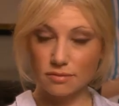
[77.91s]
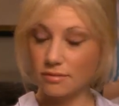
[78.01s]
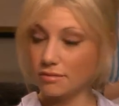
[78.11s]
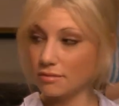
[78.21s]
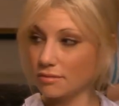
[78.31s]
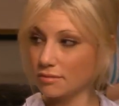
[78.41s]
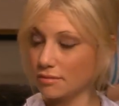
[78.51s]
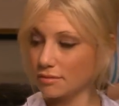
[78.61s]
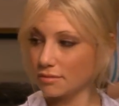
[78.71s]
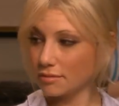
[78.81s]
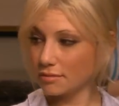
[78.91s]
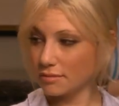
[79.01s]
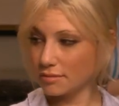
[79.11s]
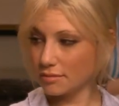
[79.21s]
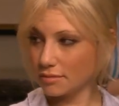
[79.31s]

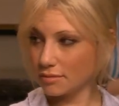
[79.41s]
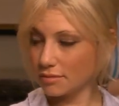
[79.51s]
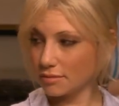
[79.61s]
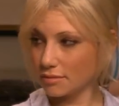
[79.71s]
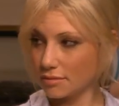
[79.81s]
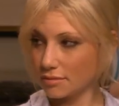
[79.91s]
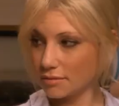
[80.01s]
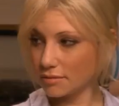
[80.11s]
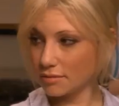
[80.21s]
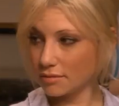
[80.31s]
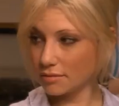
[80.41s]
(not speaking)